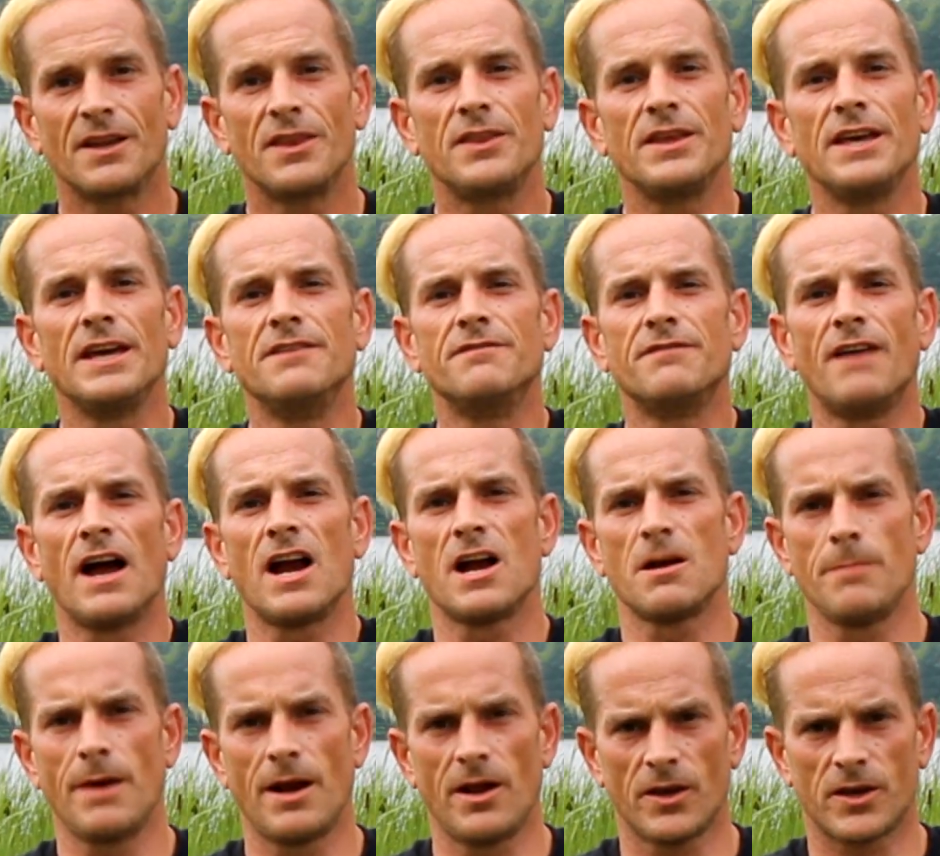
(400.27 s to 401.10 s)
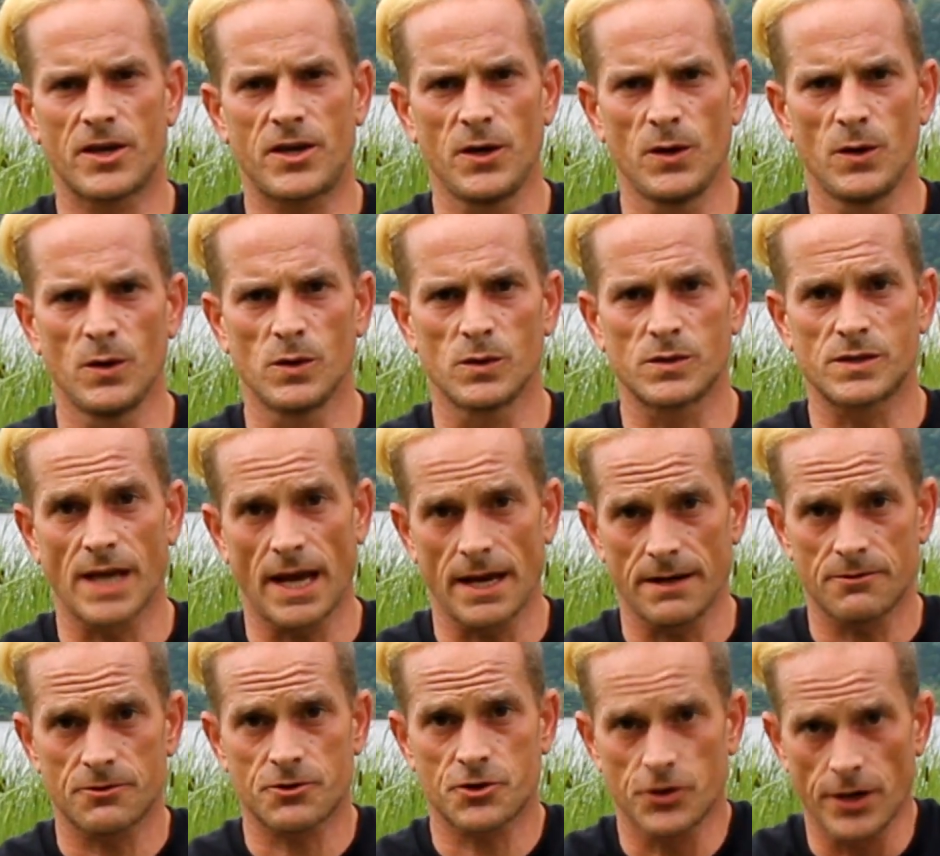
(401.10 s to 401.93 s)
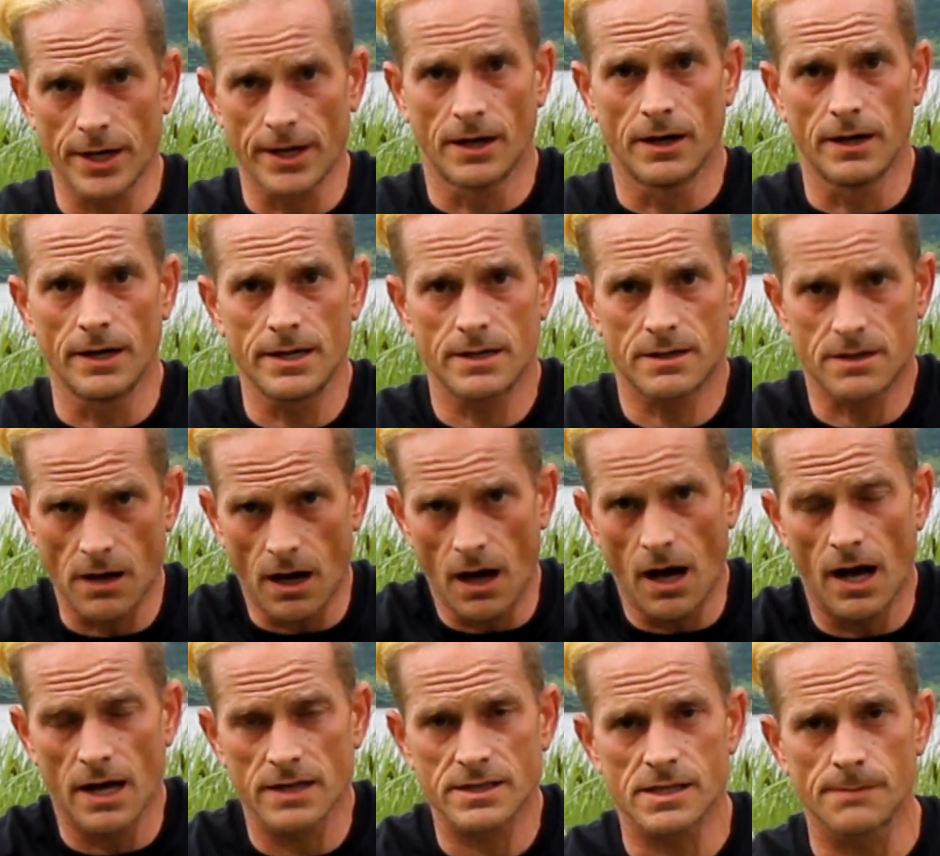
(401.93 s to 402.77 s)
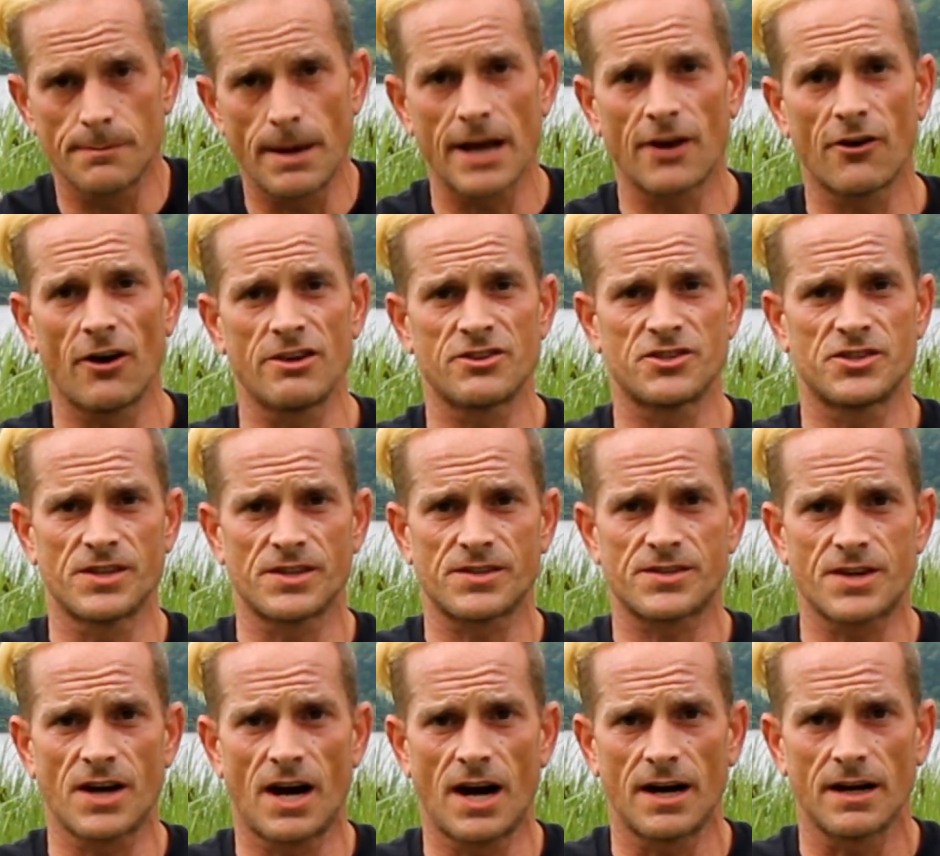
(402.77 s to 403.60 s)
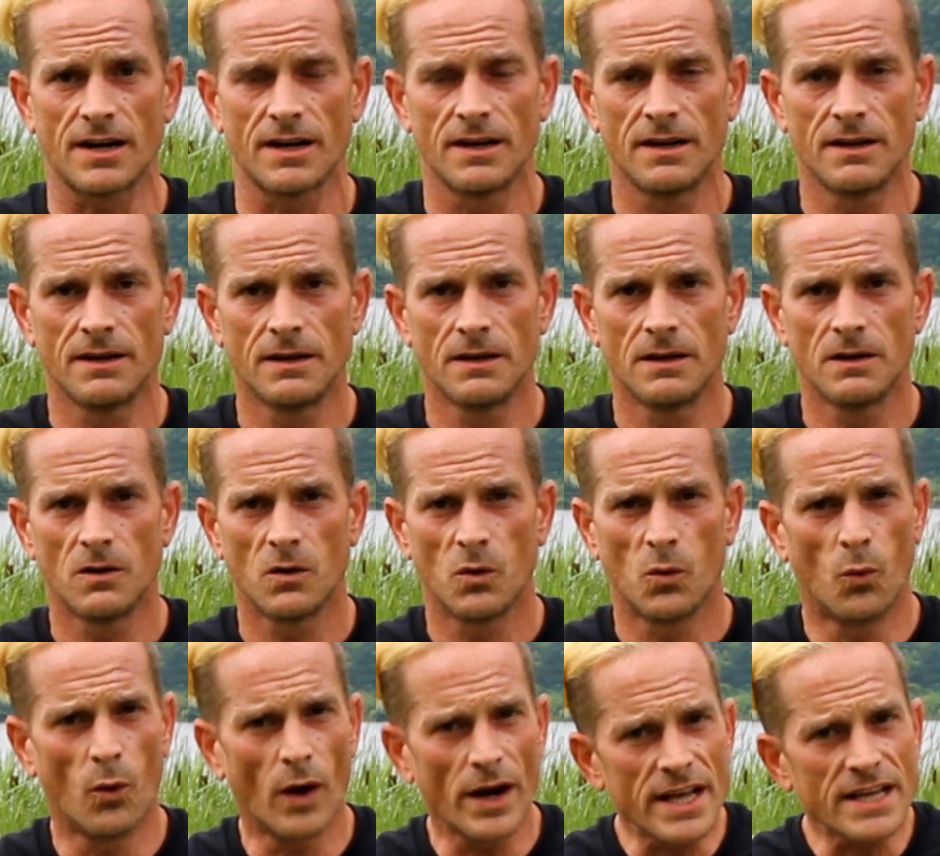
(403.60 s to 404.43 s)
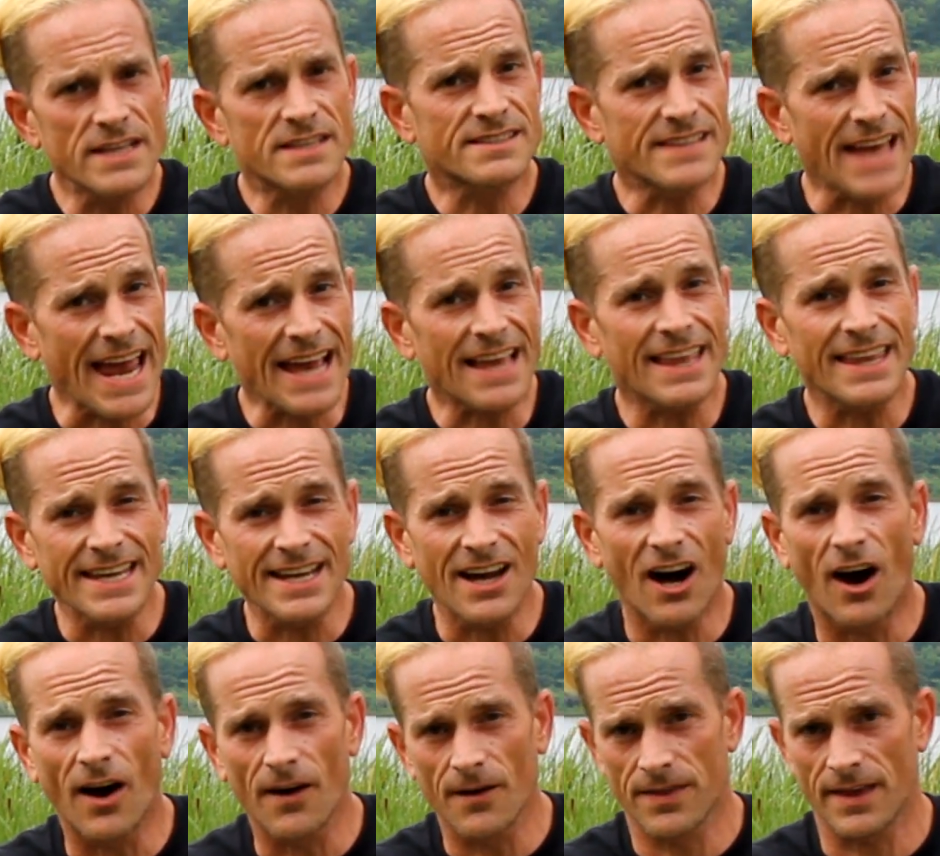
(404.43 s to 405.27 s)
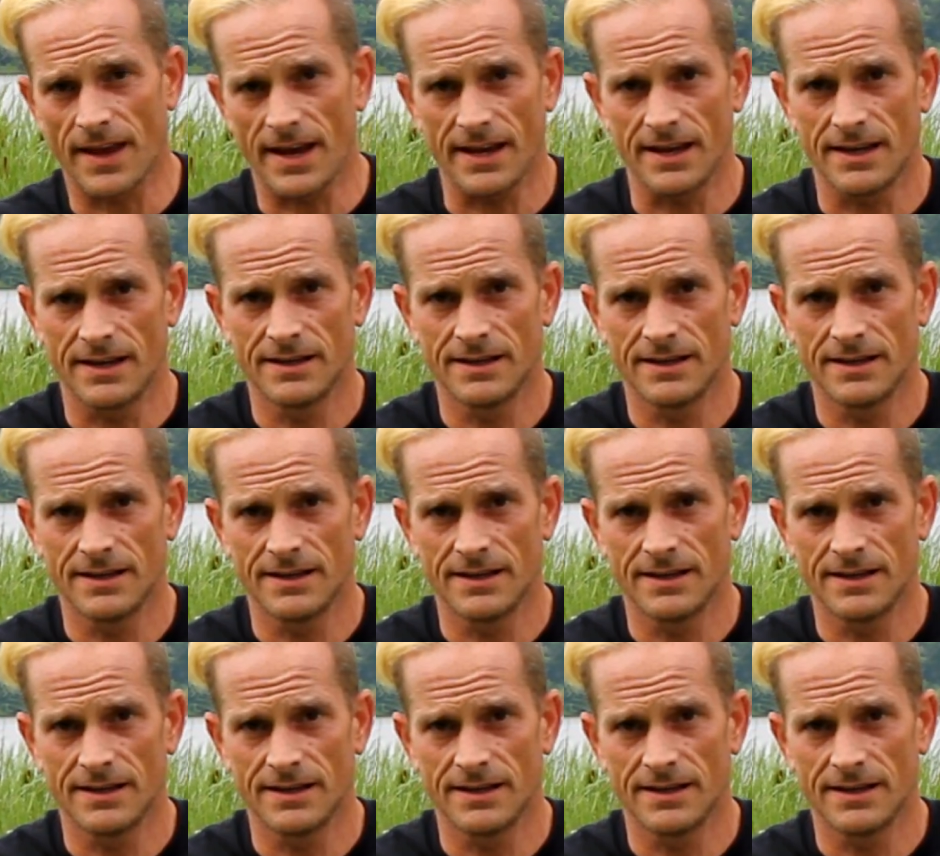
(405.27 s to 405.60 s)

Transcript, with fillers: the environmental cues that trigger and cause the migration to start. What exactly are they?